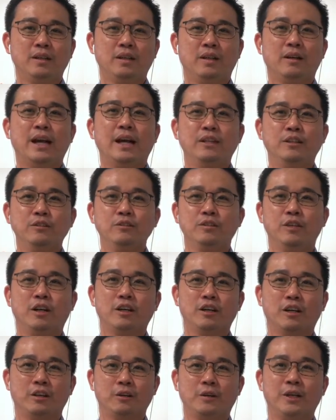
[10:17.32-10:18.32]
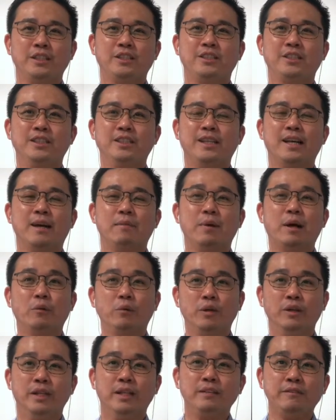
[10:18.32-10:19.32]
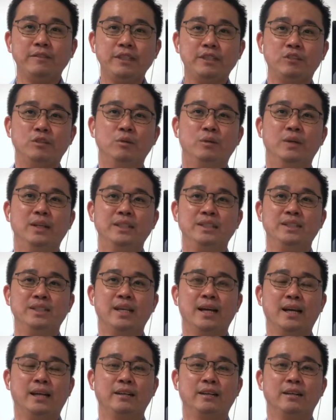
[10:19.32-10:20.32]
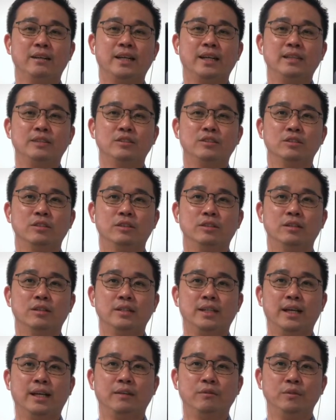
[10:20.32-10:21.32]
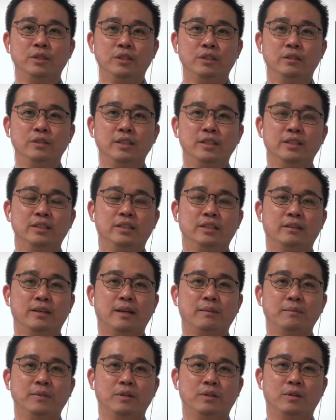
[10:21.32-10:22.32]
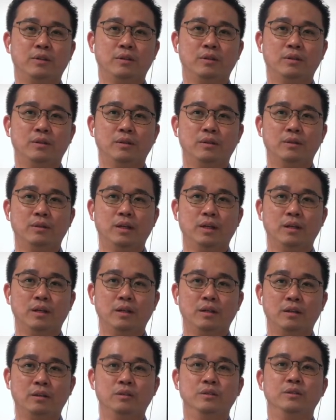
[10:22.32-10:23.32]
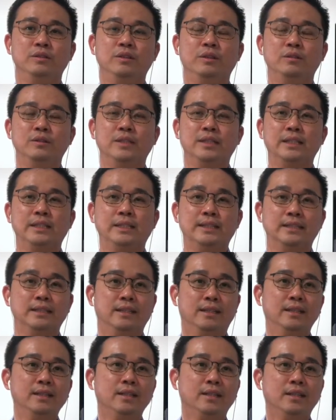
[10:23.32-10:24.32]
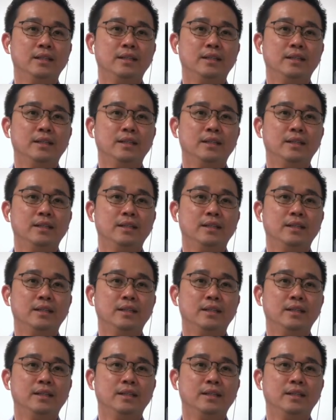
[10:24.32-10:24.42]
I know you all got question there, but we'll leave it towards the end, okay, so that we don't interrupt the whole things here.